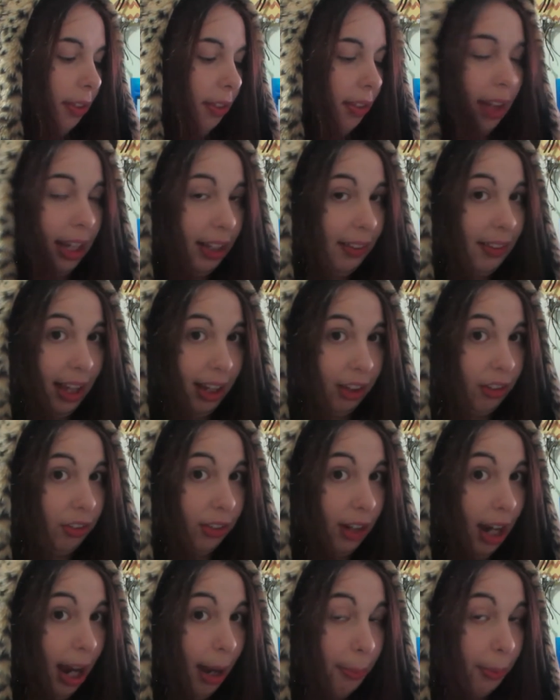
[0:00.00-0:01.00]
like the
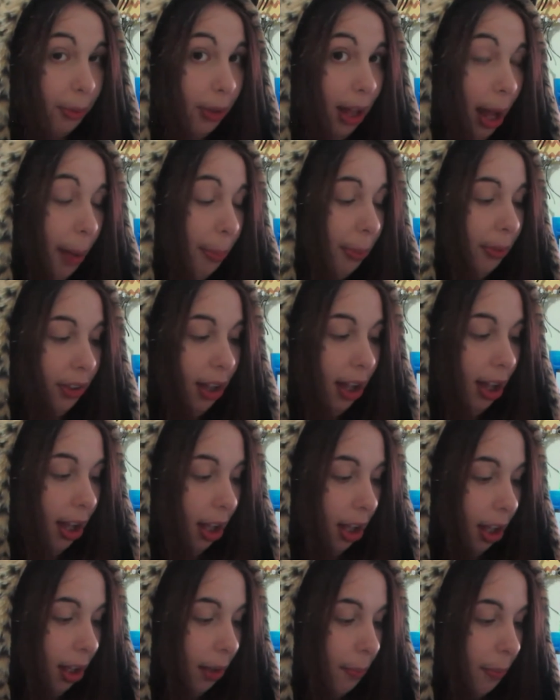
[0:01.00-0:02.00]
extra Apple apps
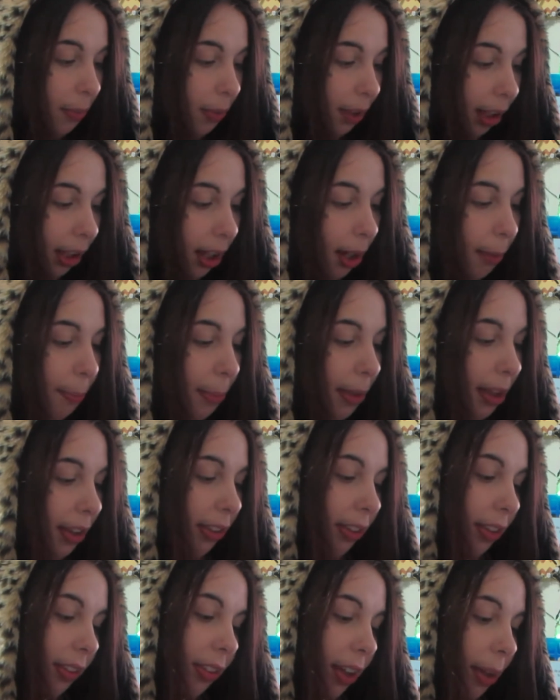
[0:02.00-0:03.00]
are the
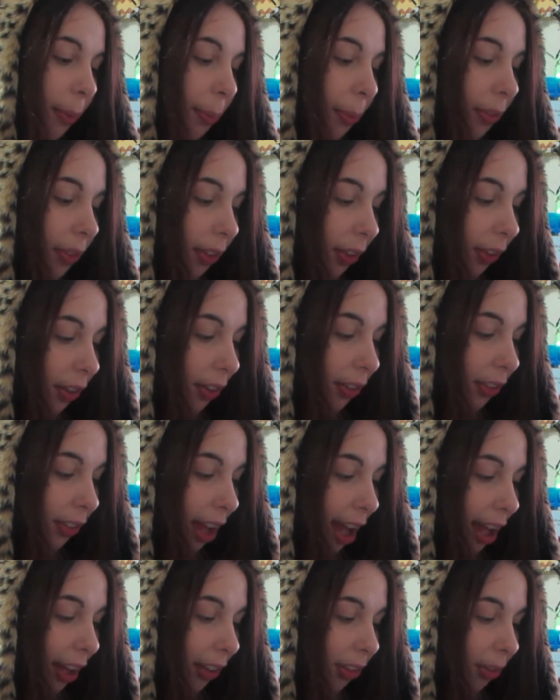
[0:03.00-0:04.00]
compass, the tips, the
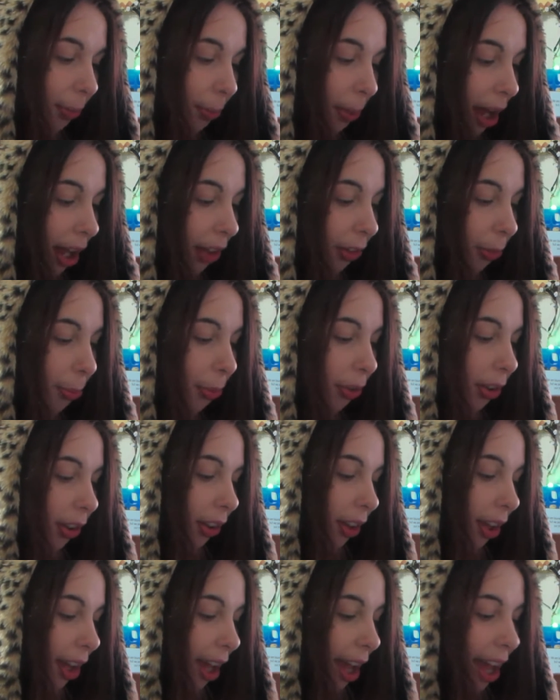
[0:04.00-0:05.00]
contacts, the
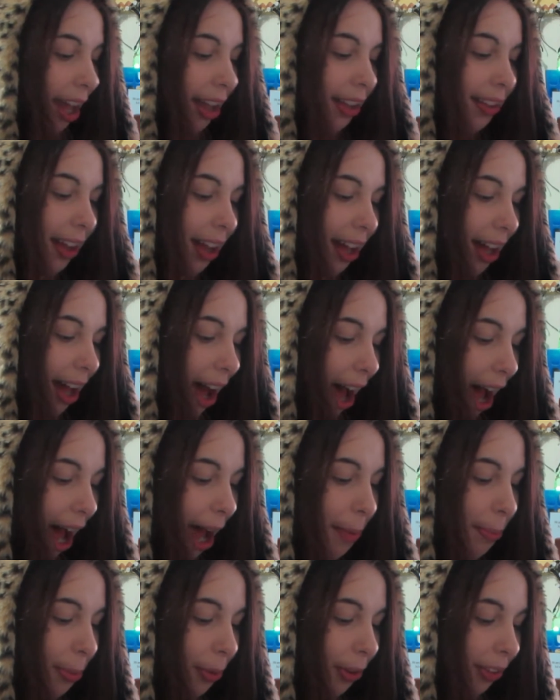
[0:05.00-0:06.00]
passbook, the
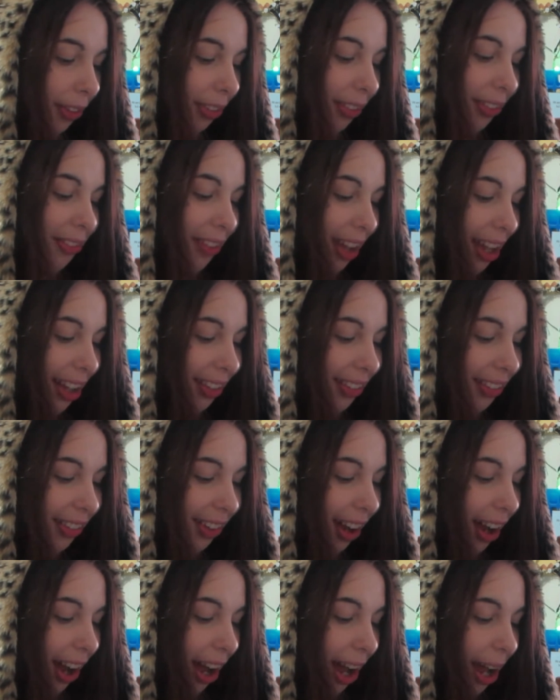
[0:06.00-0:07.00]
iBooks, the
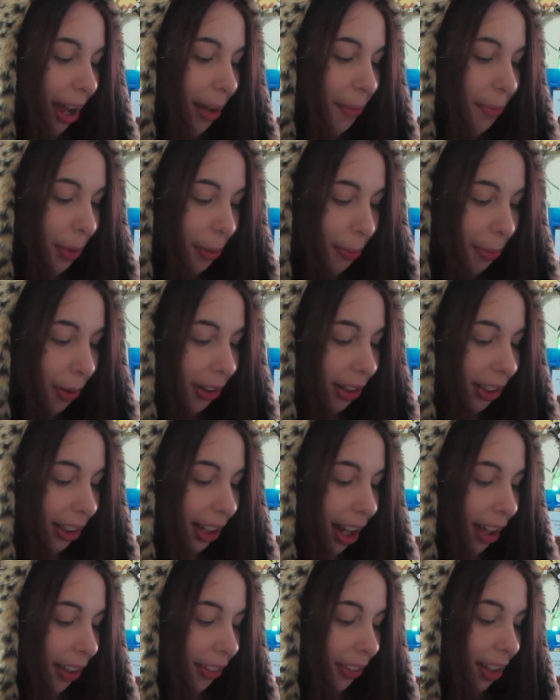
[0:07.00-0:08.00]
FaceTime, the
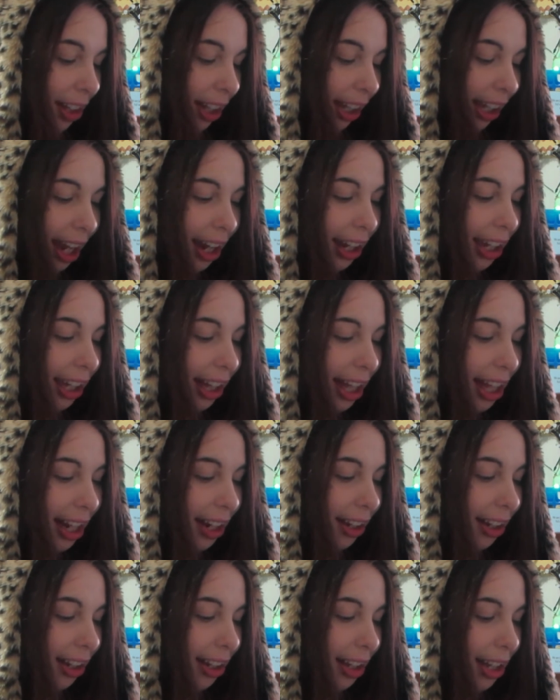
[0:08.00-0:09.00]
podcast, and the
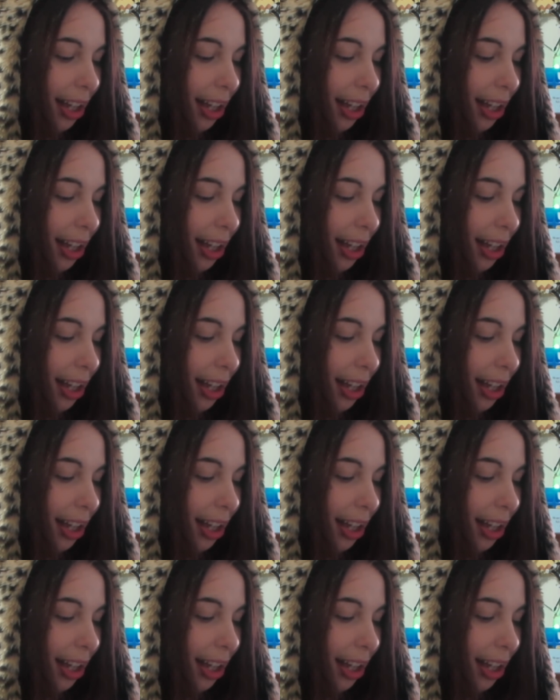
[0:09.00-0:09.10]
calculator.